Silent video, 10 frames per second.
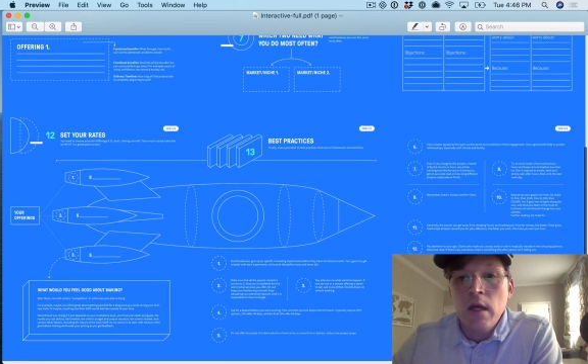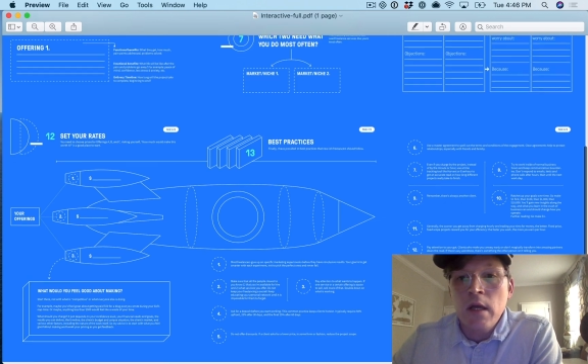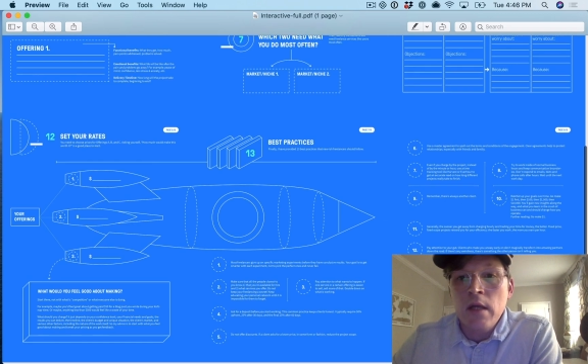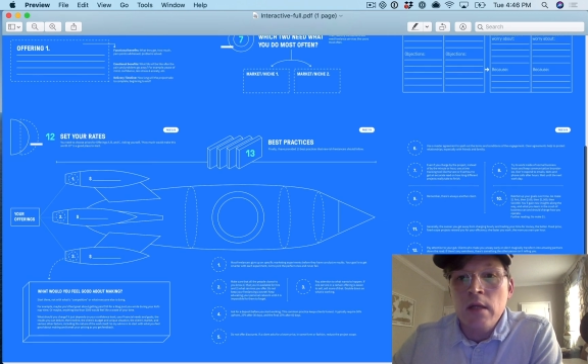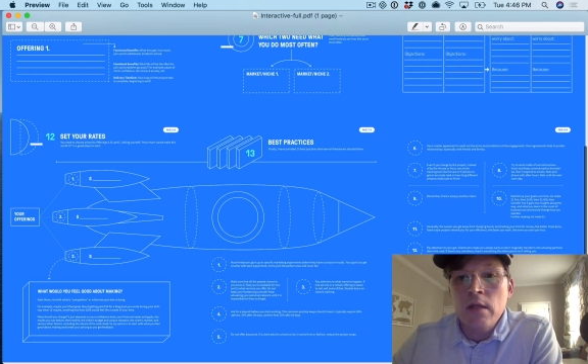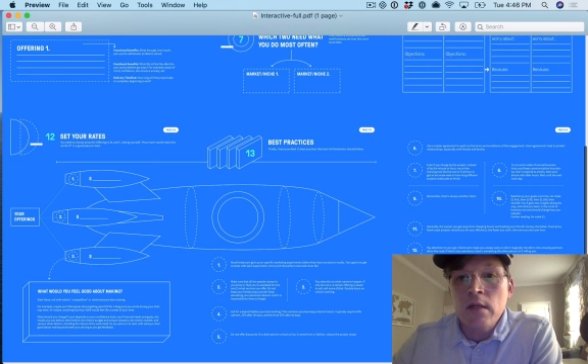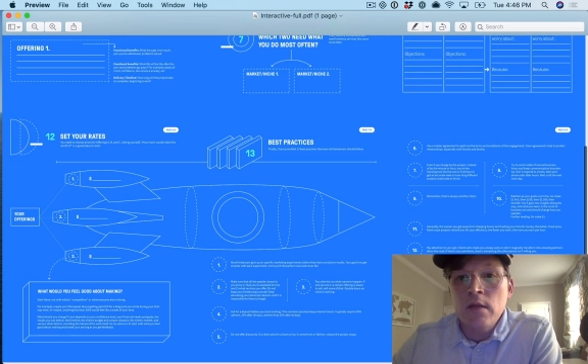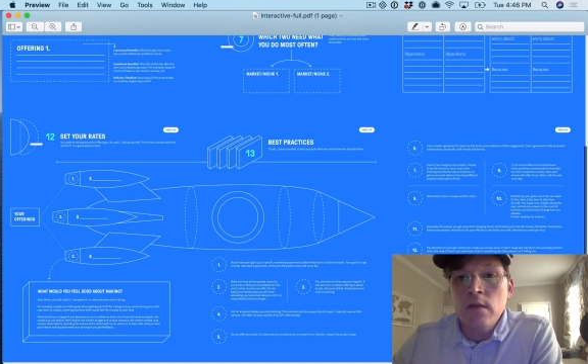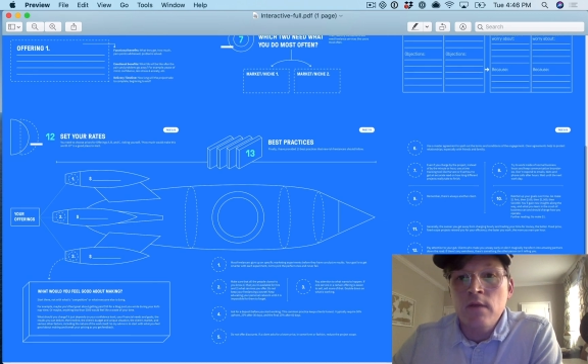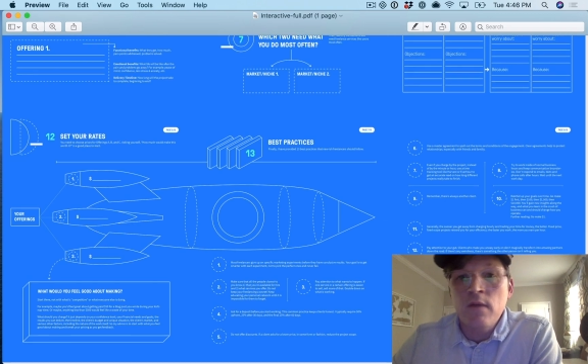And
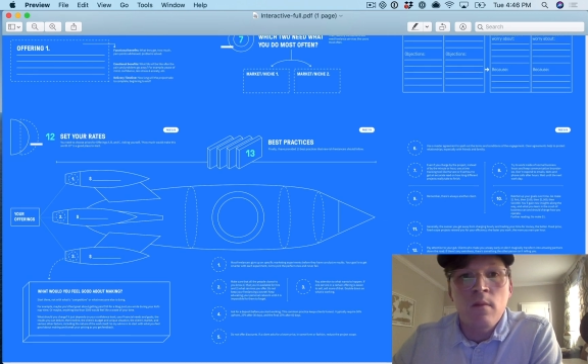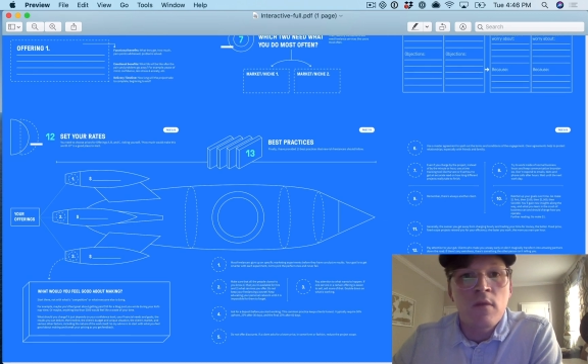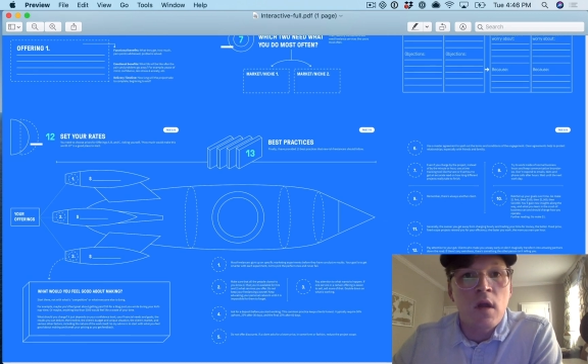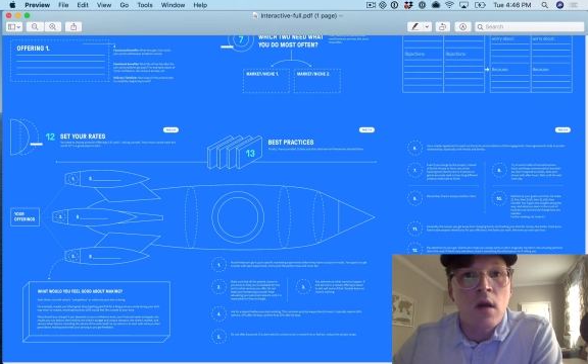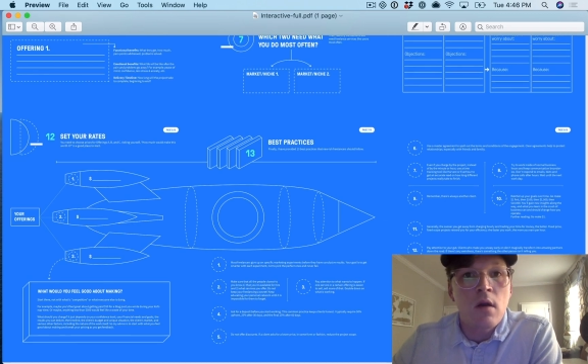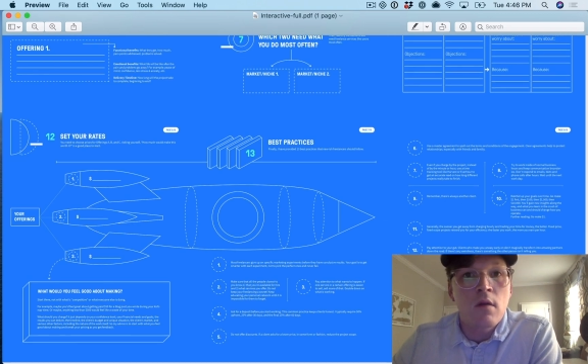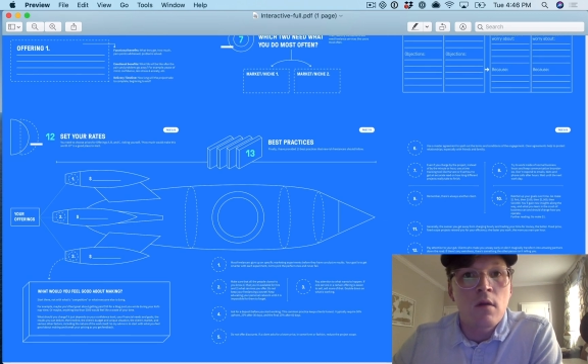from there,